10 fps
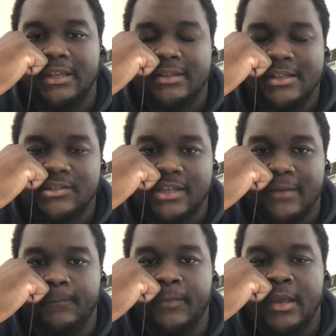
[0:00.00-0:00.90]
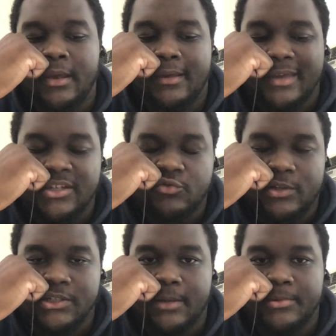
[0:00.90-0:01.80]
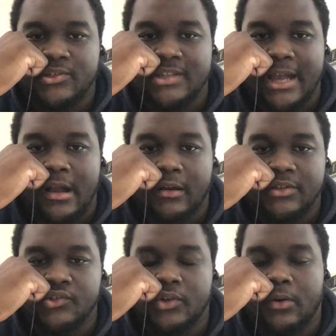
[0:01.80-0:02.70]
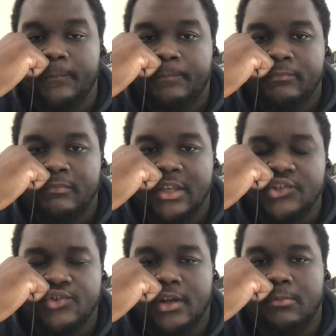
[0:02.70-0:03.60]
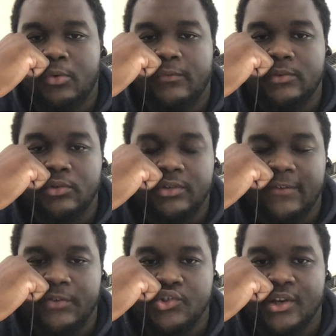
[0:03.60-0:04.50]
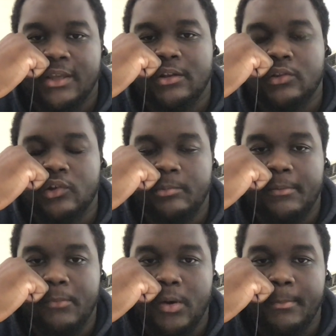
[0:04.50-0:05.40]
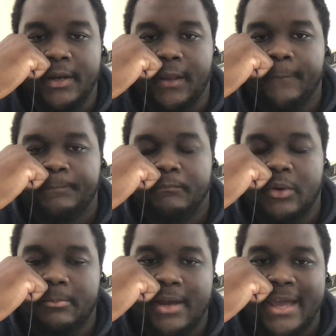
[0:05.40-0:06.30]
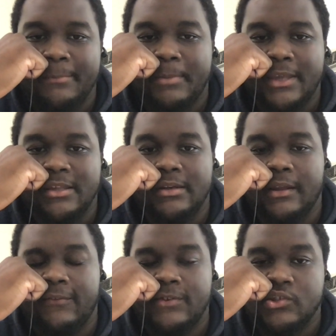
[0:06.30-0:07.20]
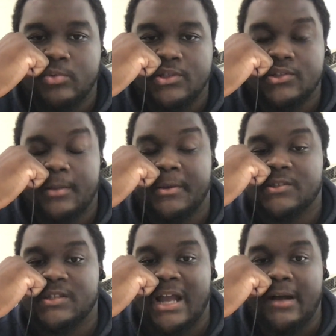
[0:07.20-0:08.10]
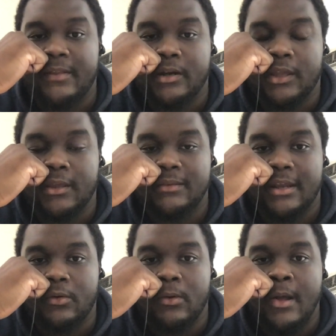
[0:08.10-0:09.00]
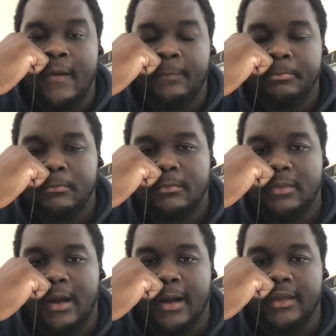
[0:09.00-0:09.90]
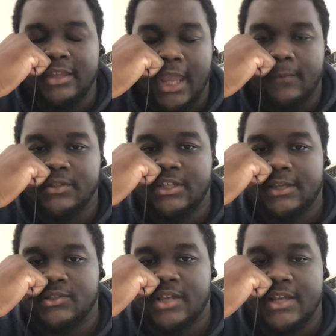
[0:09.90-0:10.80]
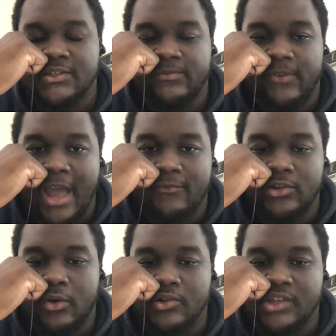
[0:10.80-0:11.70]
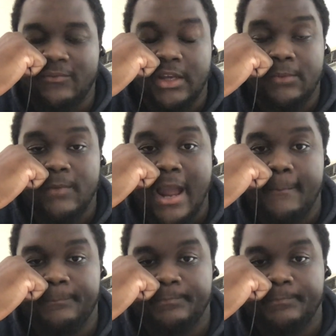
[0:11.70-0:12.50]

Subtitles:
He did say he's switching up his style because, you know, he's trying to move a little different, he's trying to get a little bit more money. But in my opinion, if he switches up his style, that'll guarantee his chance of having longevity in rap.